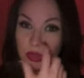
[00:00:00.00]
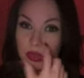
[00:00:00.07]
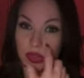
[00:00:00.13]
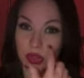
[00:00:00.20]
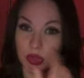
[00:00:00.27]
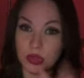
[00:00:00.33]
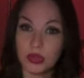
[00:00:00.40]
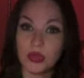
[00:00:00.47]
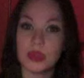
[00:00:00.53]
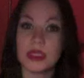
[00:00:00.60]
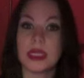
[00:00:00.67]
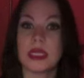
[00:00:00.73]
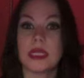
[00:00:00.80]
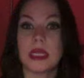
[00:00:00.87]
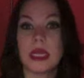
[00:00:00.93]
you
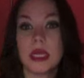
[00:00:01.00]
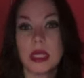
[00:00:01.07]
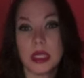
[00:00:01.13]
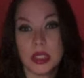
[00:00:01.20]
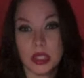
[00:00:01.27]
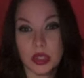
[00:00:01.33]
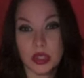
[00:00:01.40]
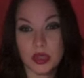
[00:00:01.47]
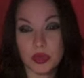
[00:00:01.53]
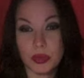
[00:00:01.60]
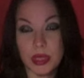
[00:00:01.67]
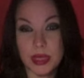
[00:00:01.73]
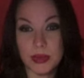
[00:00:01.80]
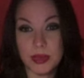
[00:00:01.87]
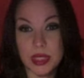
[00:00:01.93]
choose, and you
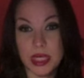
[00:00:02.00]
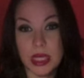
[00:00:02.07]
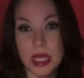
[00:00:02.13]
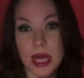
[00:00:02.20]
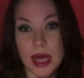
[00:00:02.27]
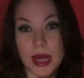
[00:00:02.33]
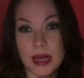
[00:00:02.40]
may be,